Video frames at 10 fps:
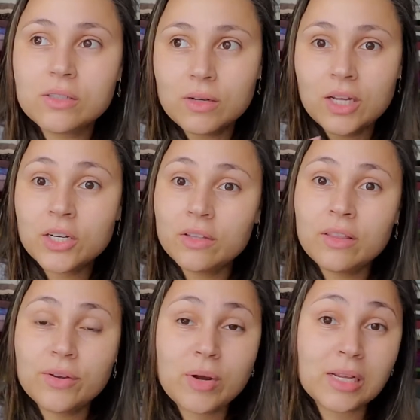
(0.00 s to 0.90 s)
another
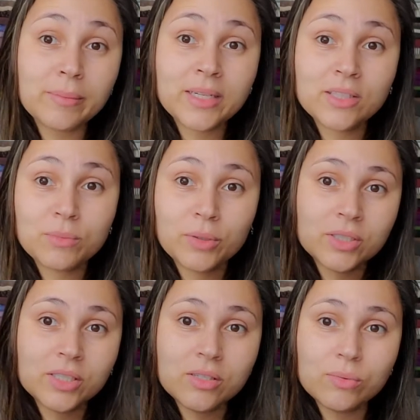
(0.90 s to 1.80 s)
thing recommended to
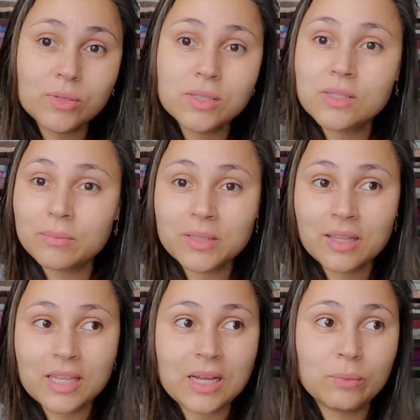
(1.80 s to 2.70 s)
purchase was something
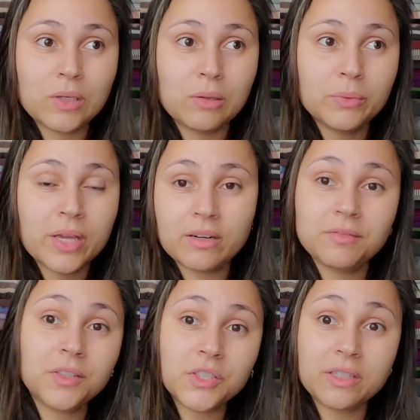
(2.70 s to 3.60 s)
that would help you kind of
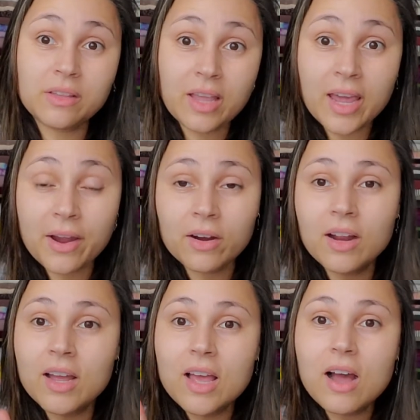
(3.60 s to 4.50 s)
filter the air.
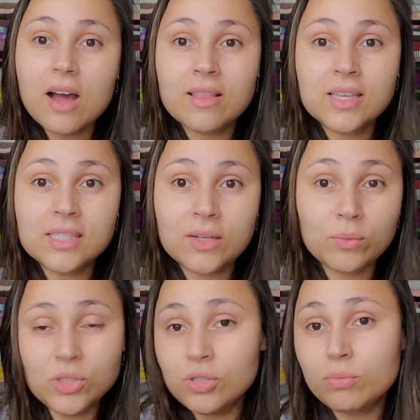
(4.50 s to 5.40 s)
They said
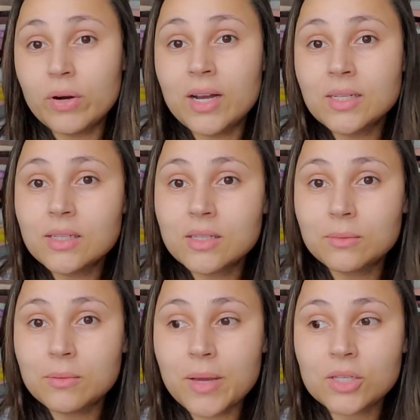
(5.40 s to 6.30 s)
once you press the
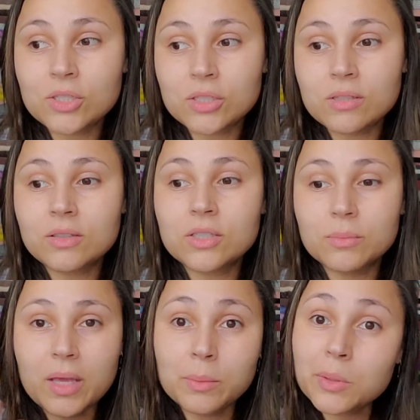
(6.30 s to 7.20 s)
sublimation, there's some
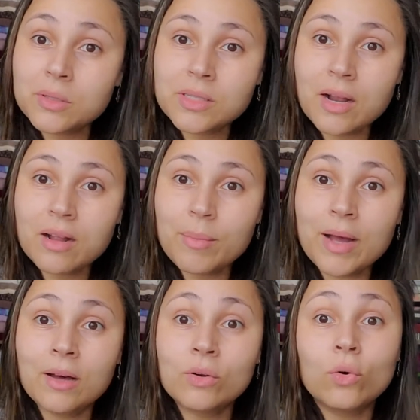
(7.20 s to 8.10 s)
chemicals that come
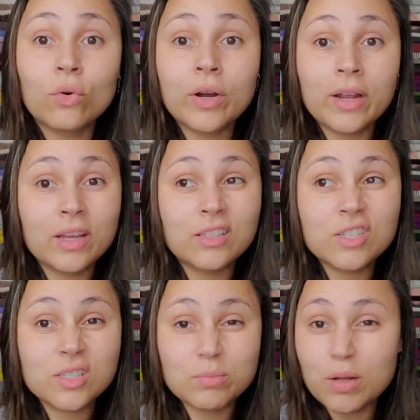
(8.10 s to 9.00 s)
out, or it can
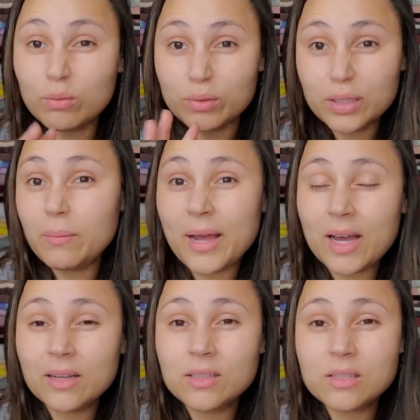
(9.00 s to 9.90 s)
just smell really
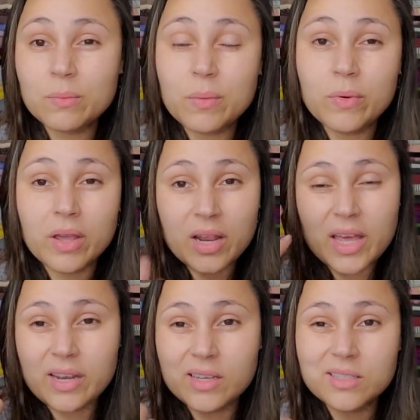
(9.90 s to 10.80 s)
bad. Some people get
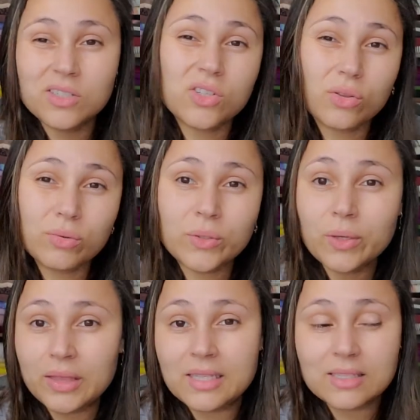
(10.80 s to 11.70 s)
headaches, itchy throat,
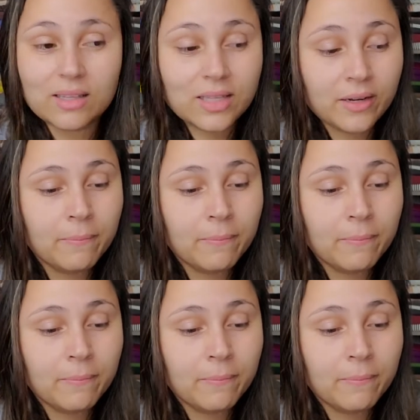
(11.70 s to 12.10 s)
and things like that.